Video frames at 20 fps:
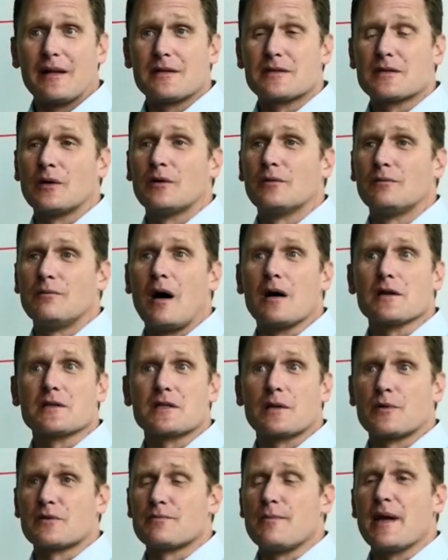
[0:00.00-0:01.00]
And so
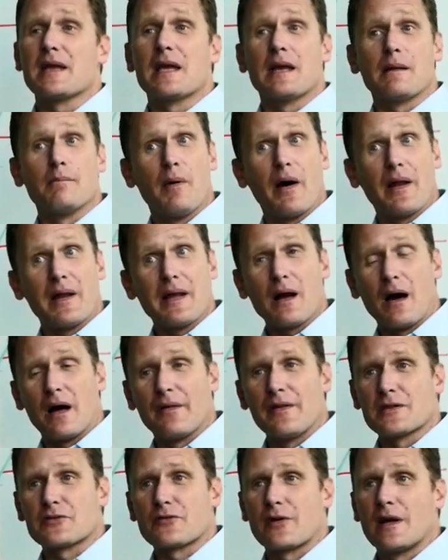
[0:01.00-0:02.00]
Mazda was making money
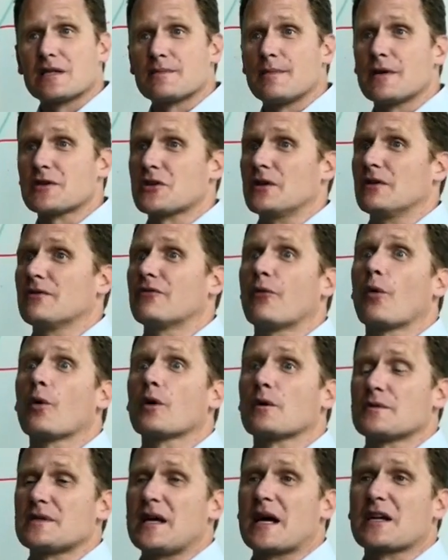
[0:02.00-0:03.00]
on this transmission, and
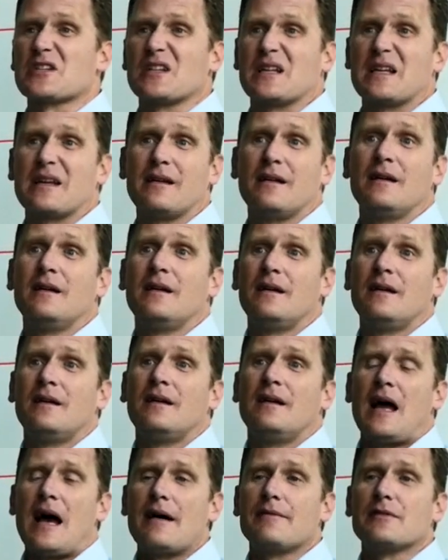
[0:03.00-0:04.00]
Ford was actually
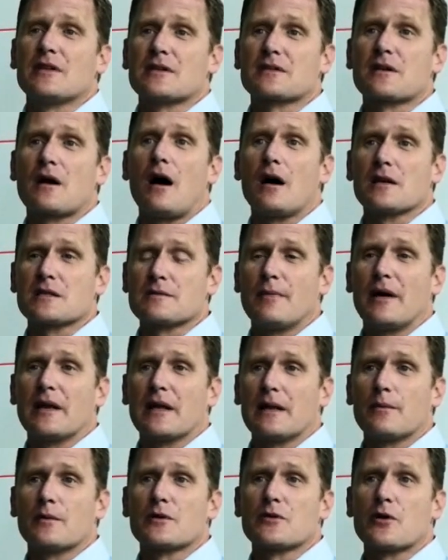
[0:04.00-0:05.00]
having this cost money,
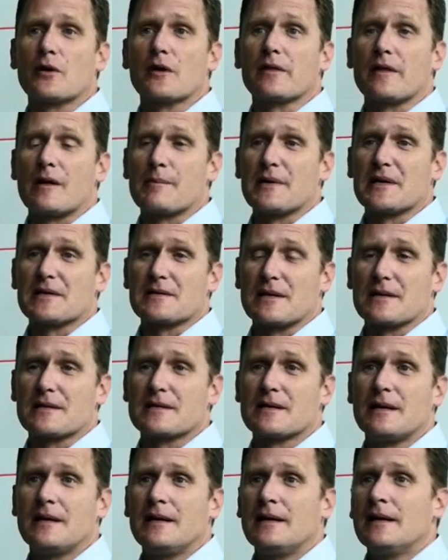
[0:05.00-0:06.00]
and it was hurting their
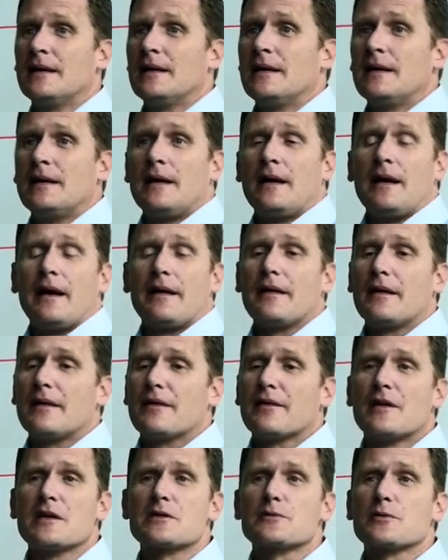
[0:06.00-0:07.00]
business.
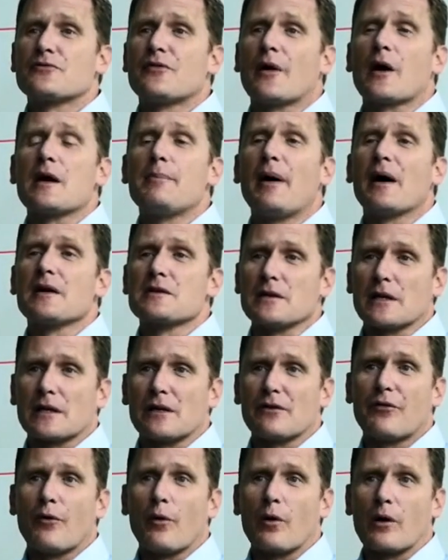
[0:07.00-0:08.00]
This was very puzzling
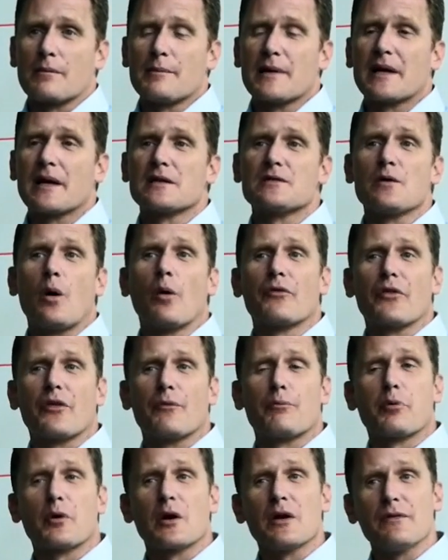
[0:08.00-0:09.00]
to Ford because over the
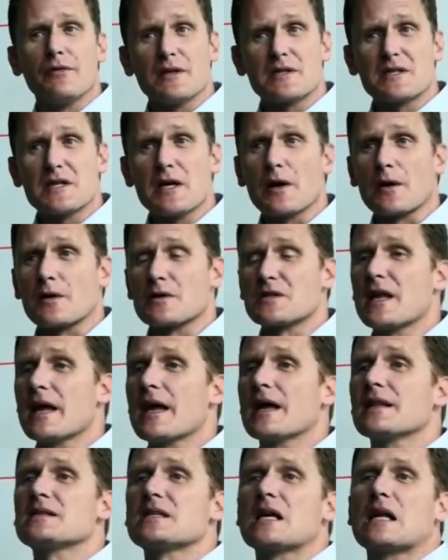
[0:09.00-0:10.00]
previous years, they
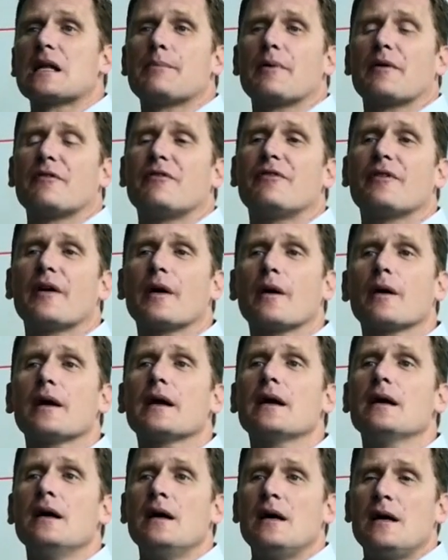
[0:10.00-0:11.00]
had set up a
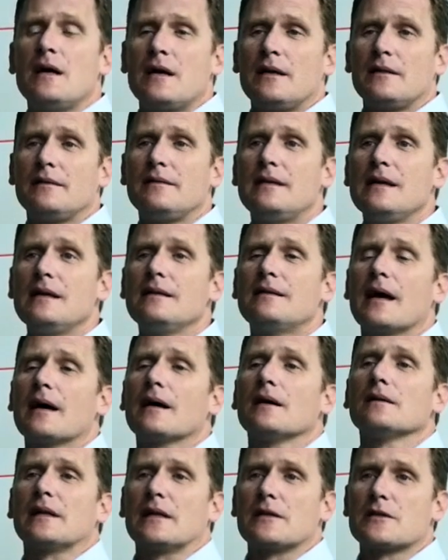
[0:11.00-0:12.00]
very
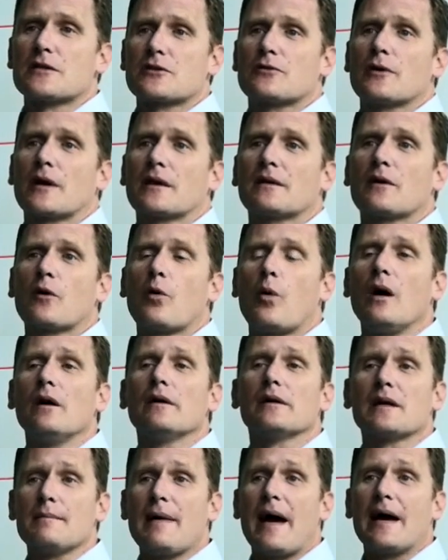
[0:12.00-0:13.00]
detailed and strict
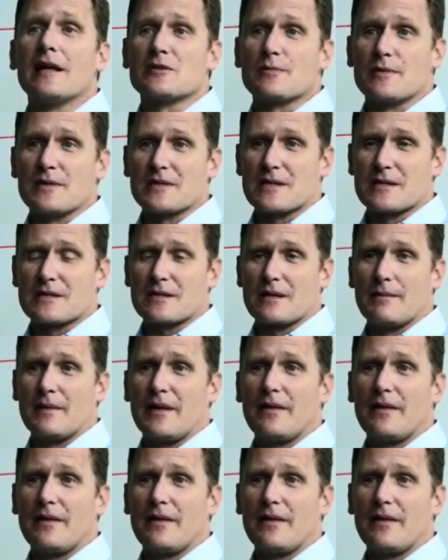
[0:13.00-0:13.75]
quality management system.